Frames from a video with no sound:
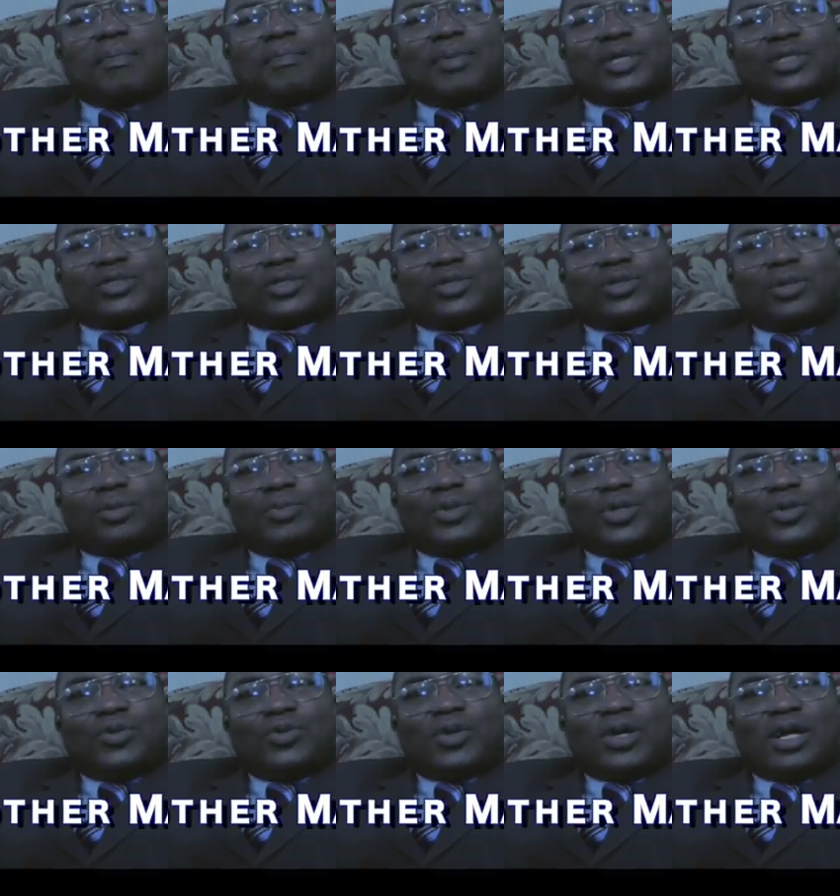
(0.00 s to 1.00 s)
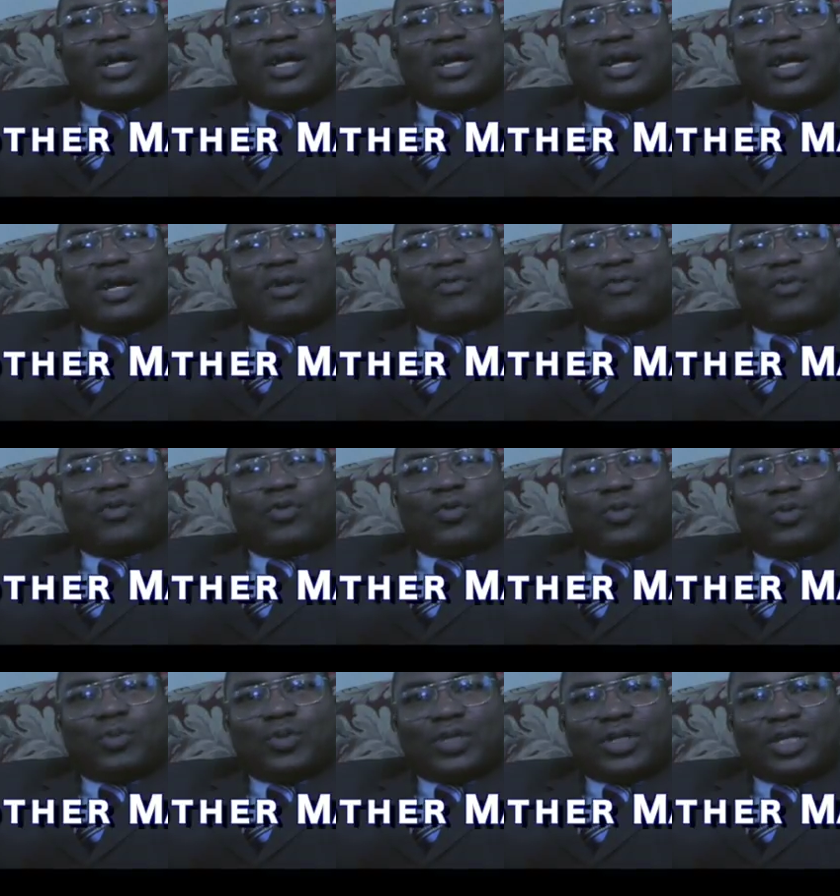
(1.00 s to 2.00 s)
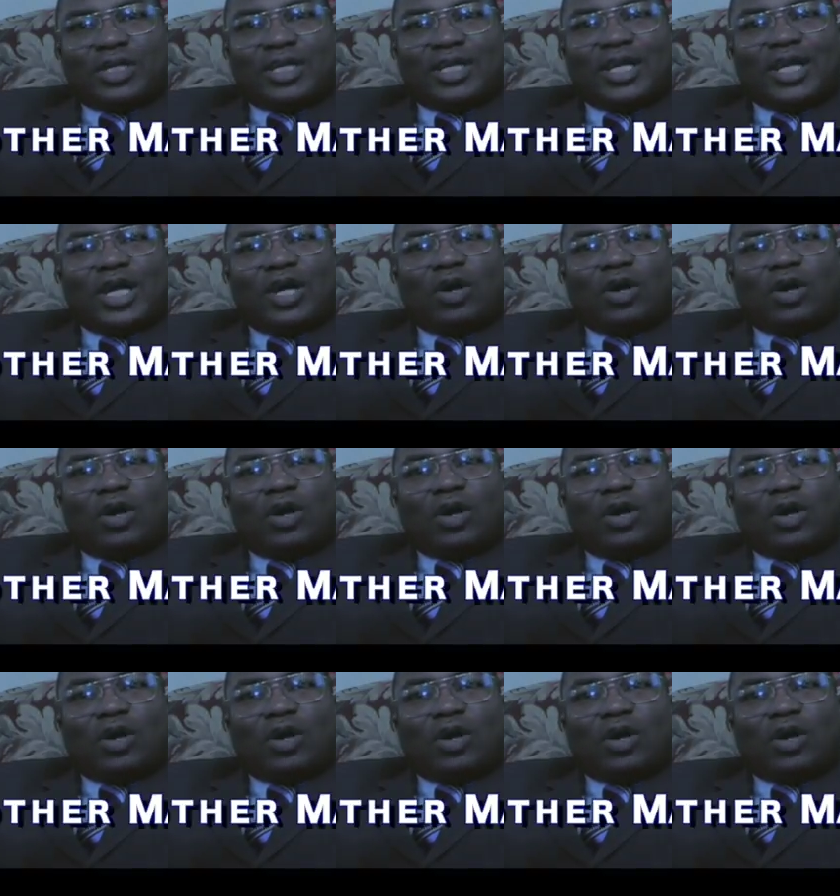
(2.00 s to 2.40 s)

Pastor W.F. Kumuyi,